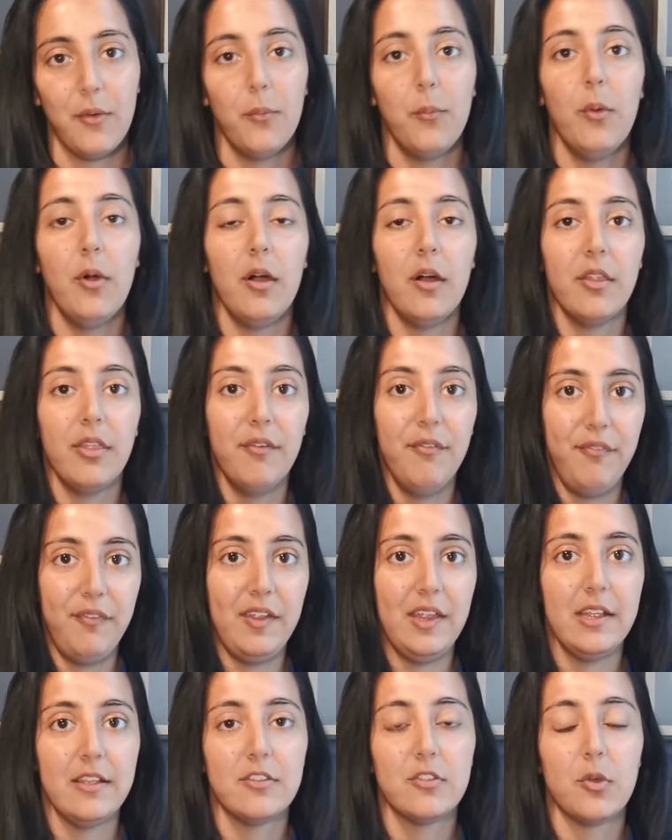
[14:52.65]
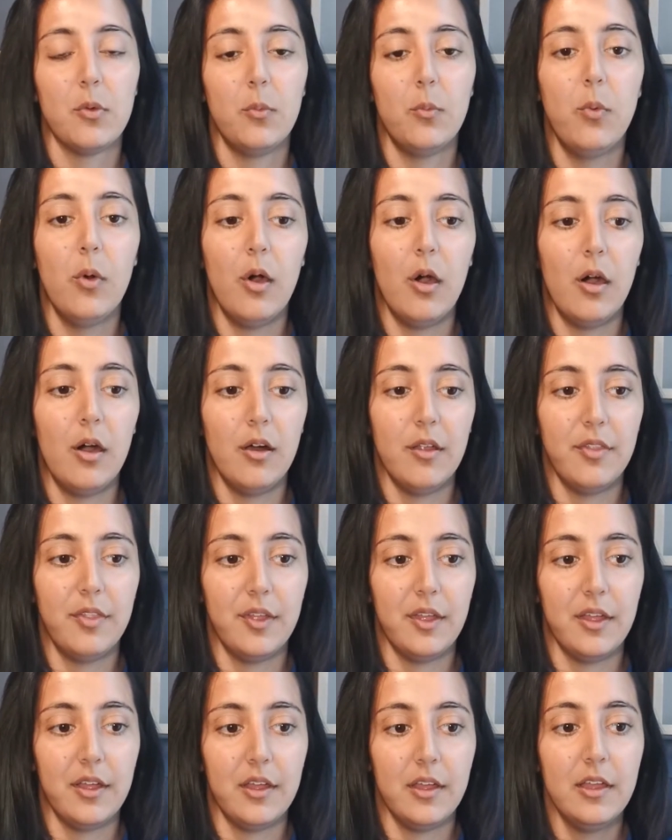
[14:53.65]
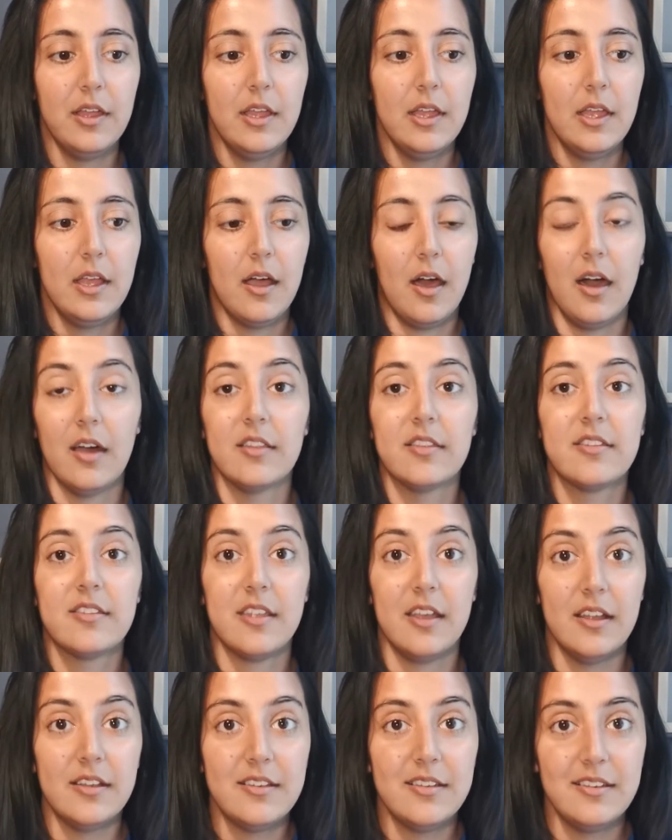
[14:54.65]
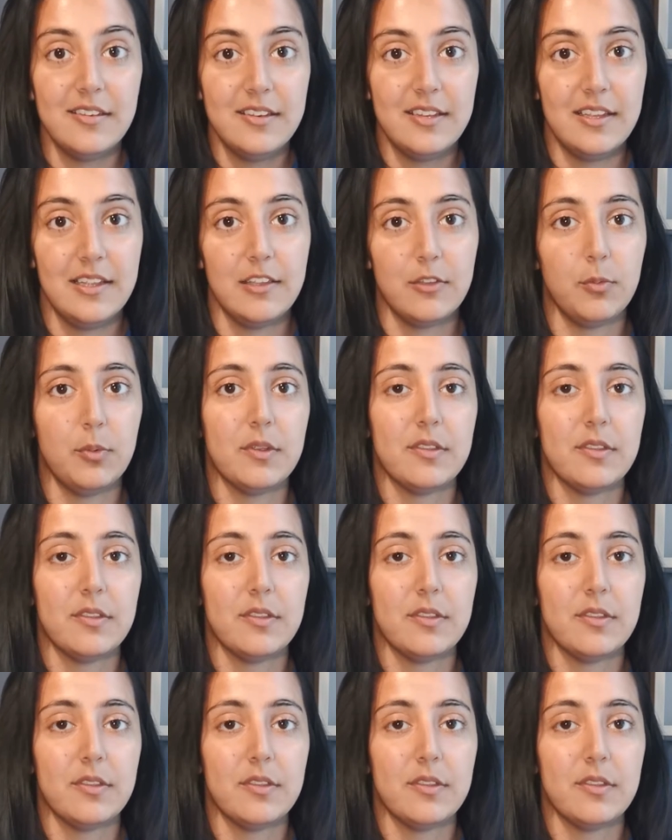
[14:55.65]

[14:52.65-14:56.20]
What are the fears? What are the uncertainties?